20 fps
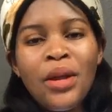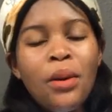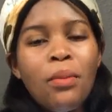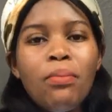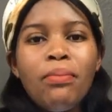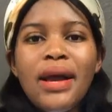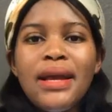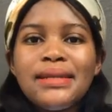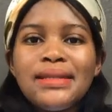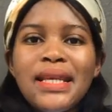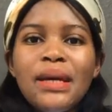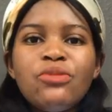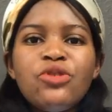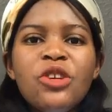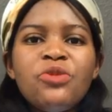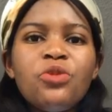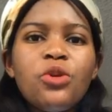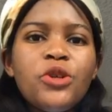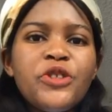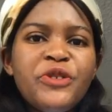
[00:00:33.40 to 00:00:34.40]
My
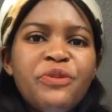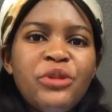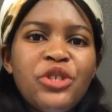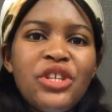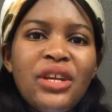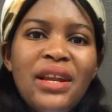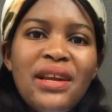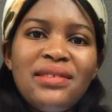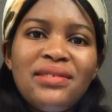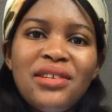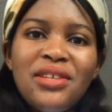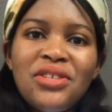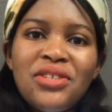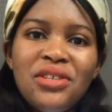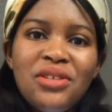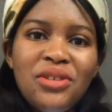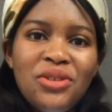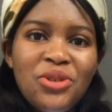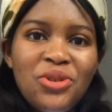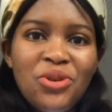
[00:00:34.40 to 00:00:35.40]
subject of
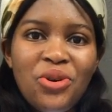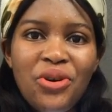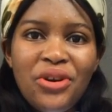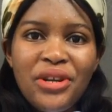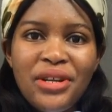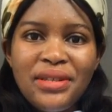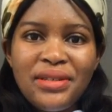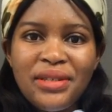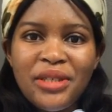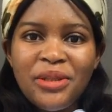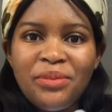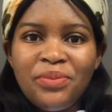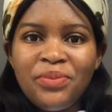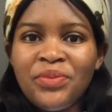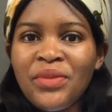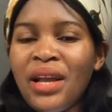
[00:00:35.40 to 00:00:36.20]
specialization is tourism.